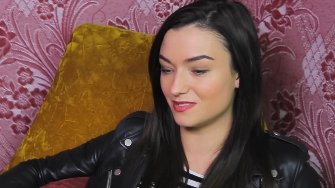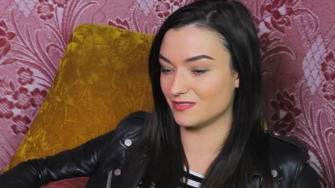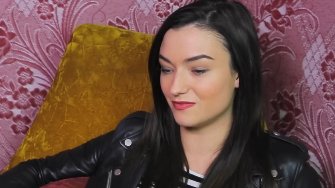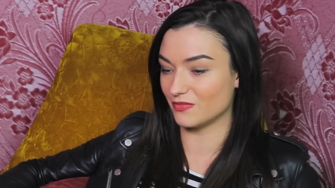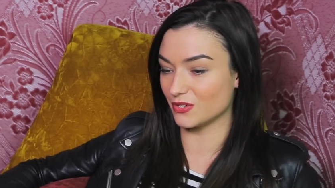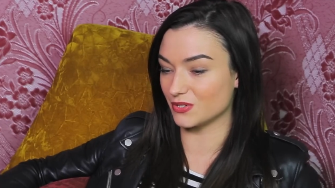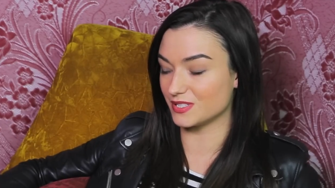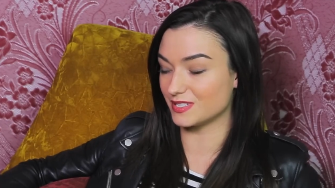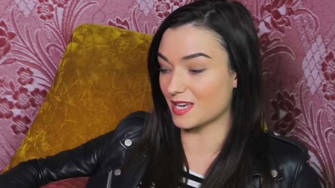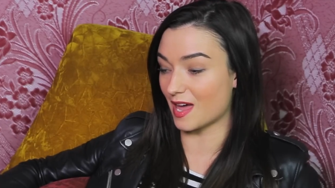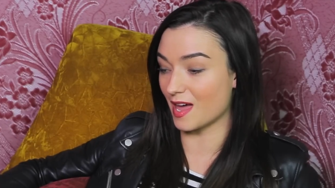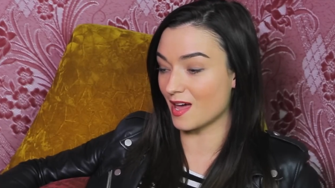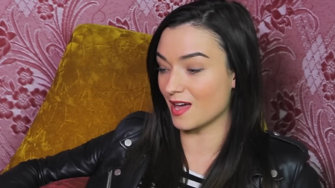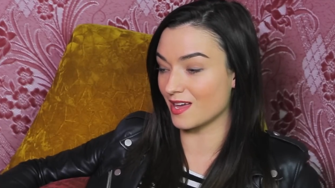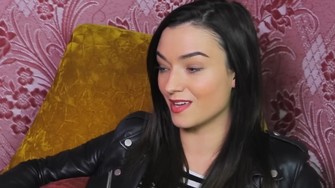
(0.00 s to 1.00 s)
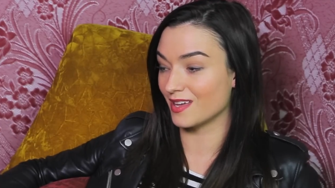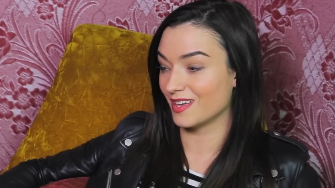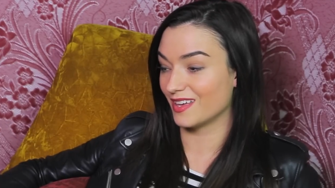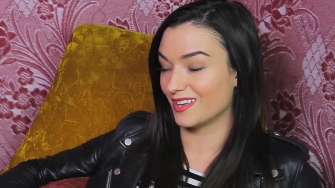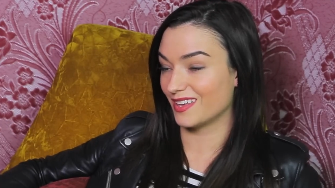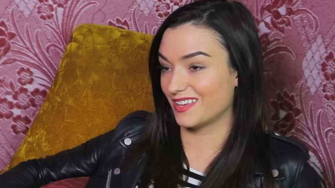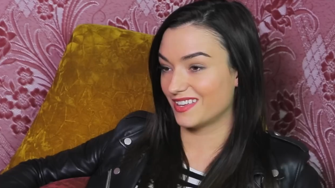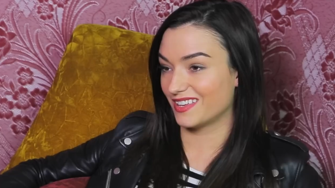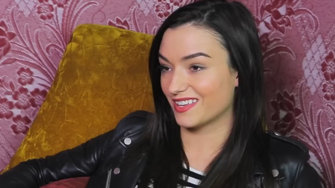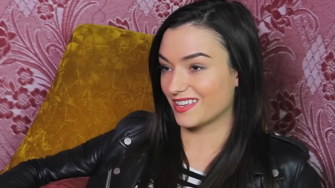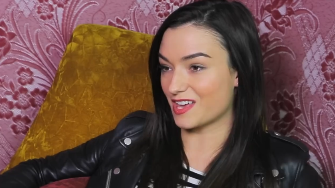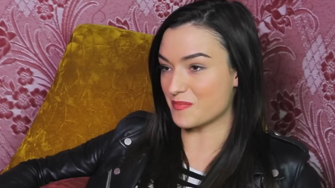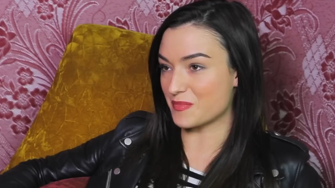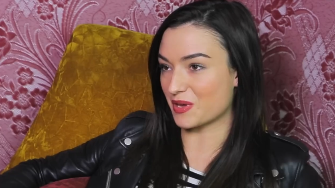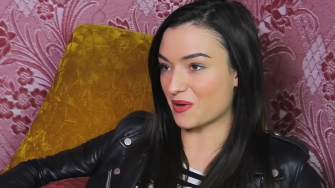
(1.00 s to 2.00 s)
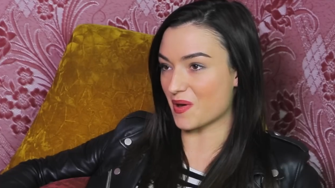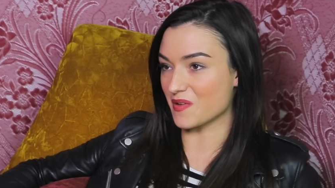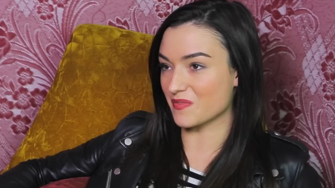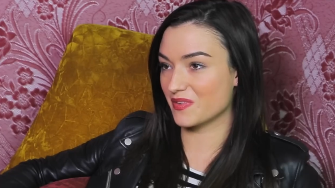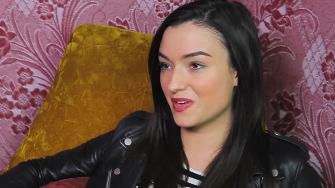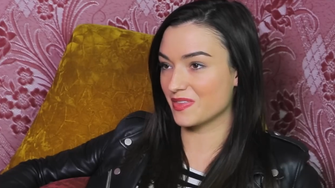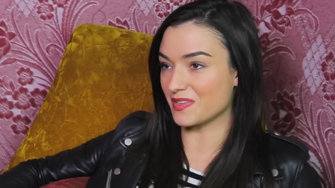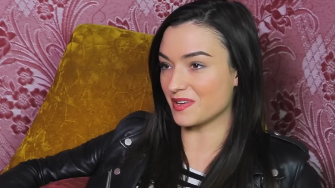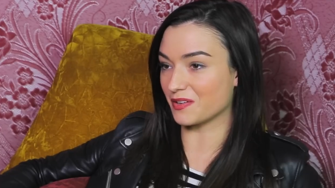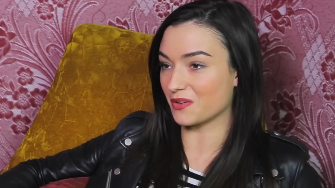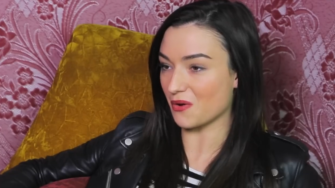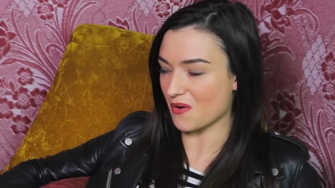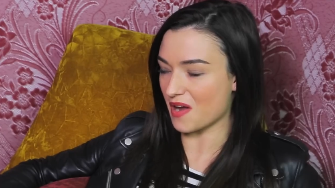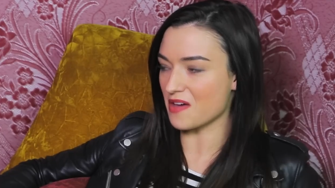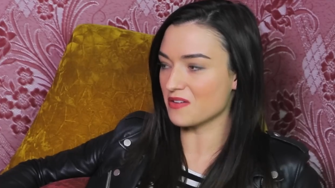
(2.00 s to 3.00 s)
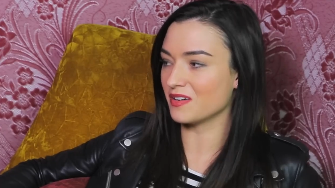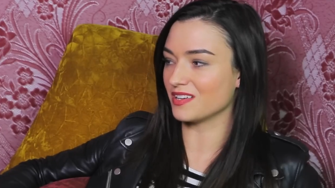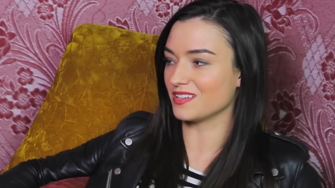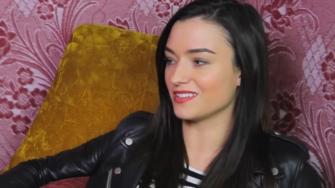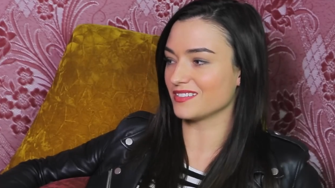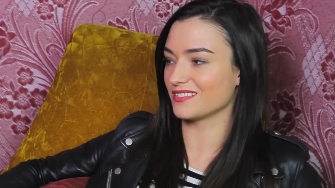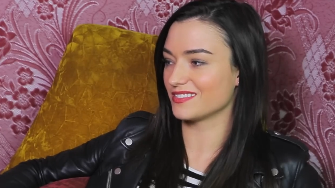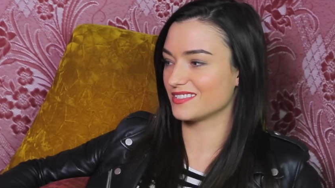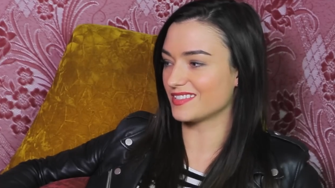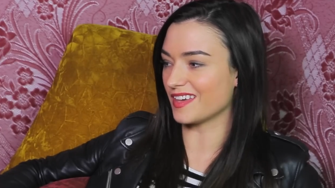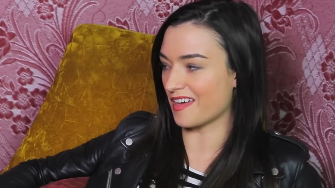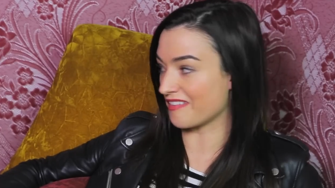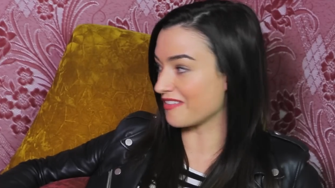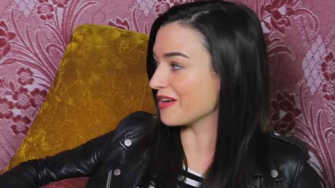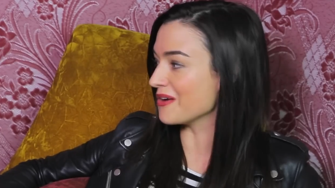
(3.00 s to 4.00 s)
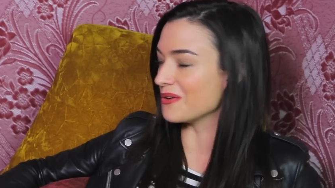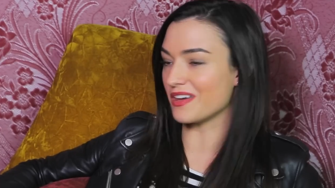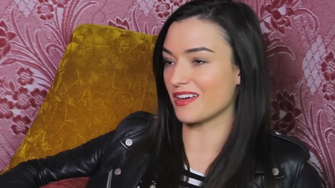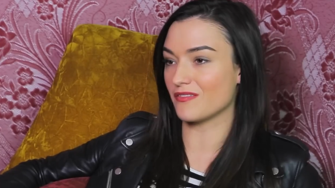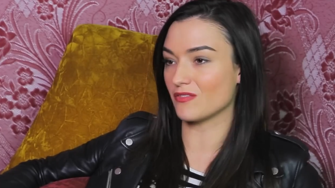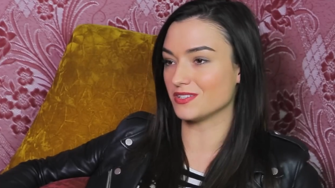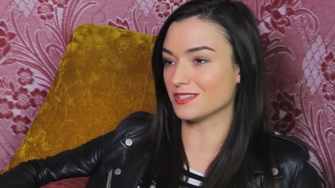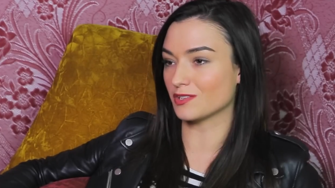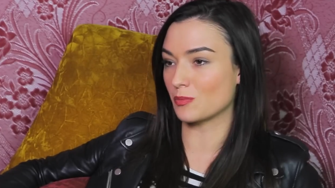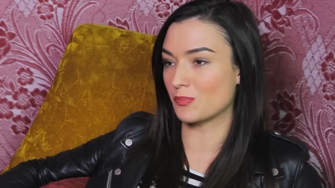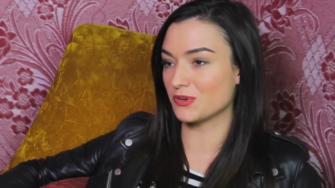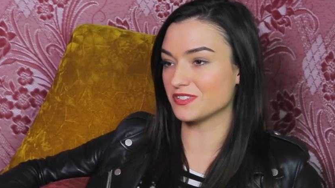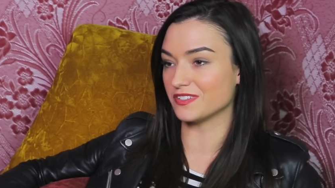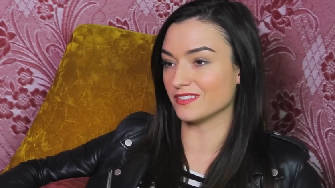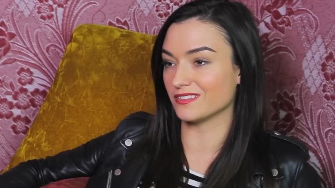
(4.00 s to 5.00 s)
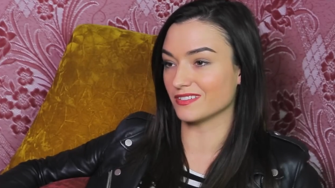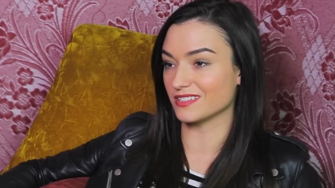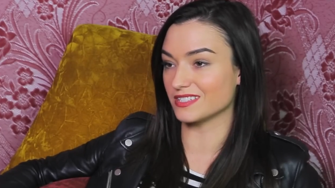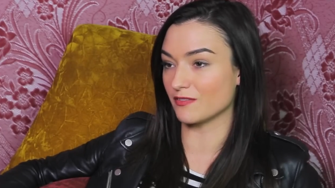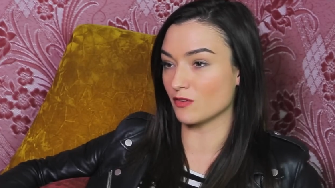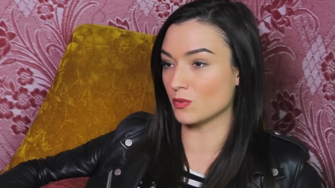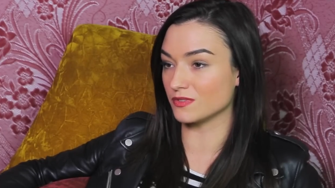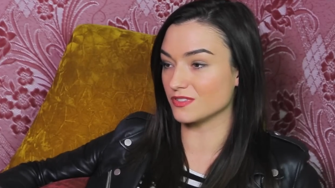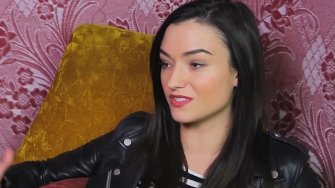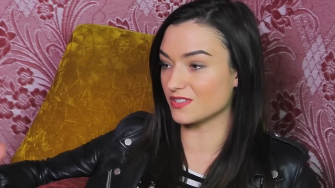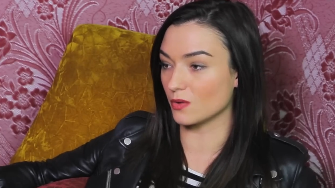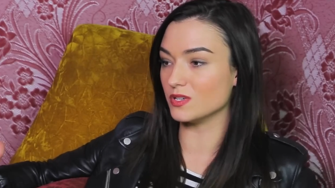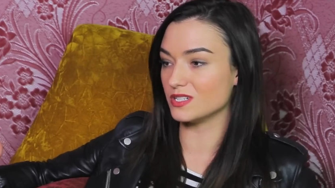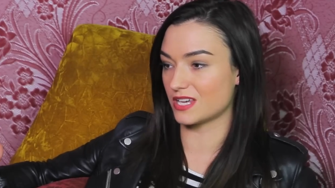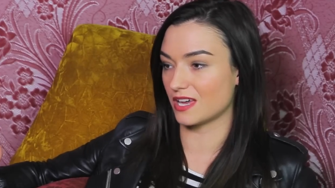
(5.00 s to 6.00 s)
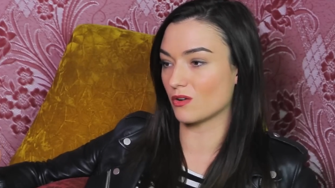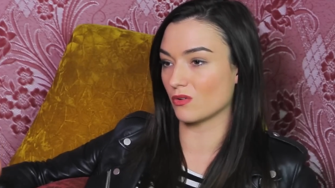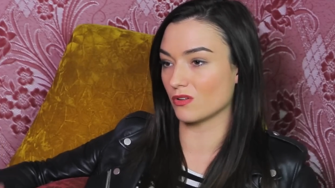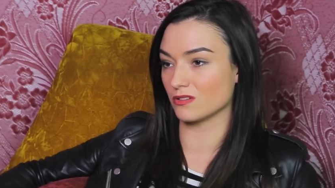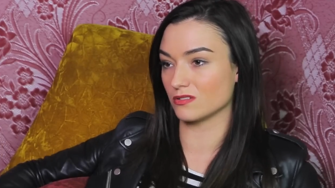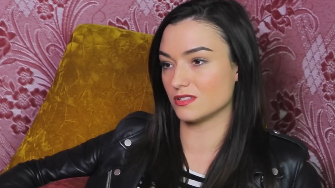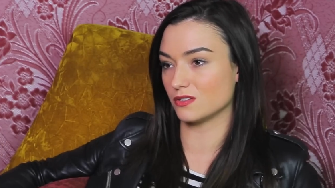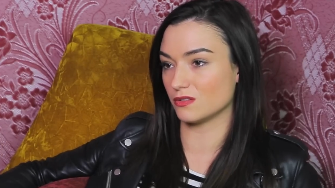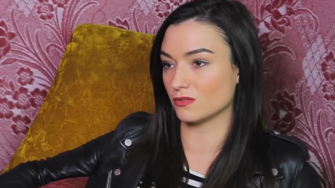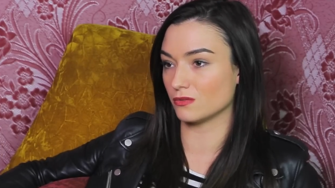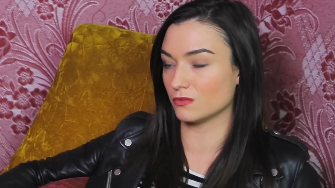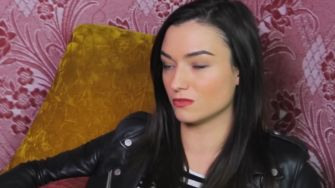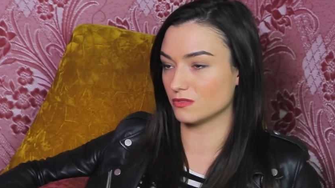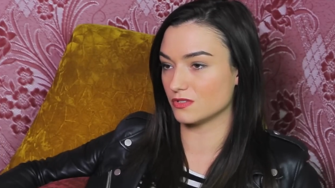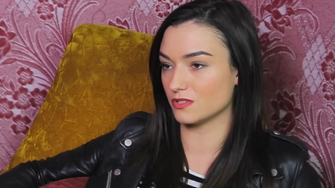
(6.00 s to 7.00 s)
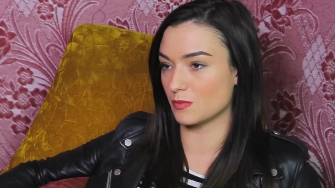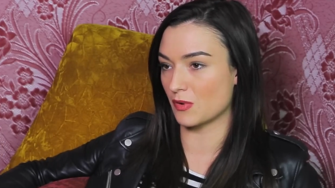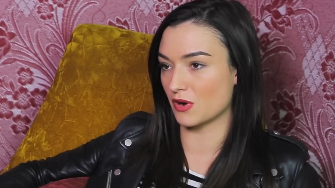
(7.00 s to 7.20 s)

first day, I get my coffee and then I go around and I say hello to every single person because everyone's so integral to the